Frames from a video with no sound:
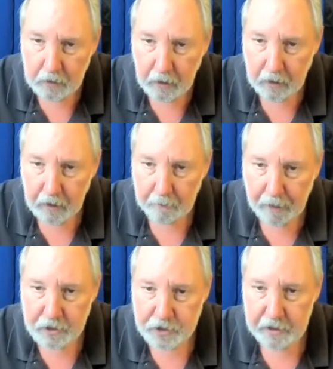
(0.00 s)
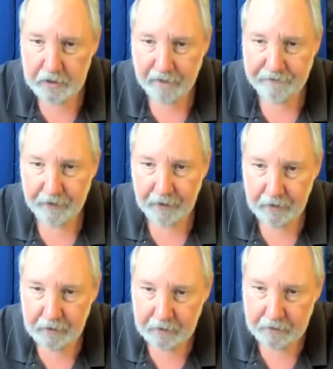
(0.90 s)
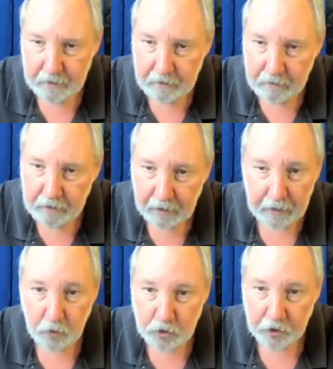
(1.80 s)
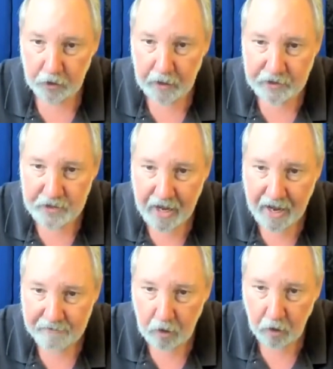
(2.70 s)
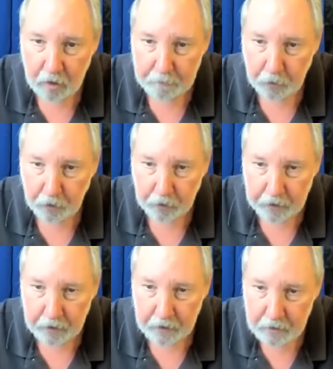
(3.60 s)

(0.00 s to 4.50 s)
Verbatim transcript: Uh, Majdi Daifa, hello, sir. Nice to have you on board.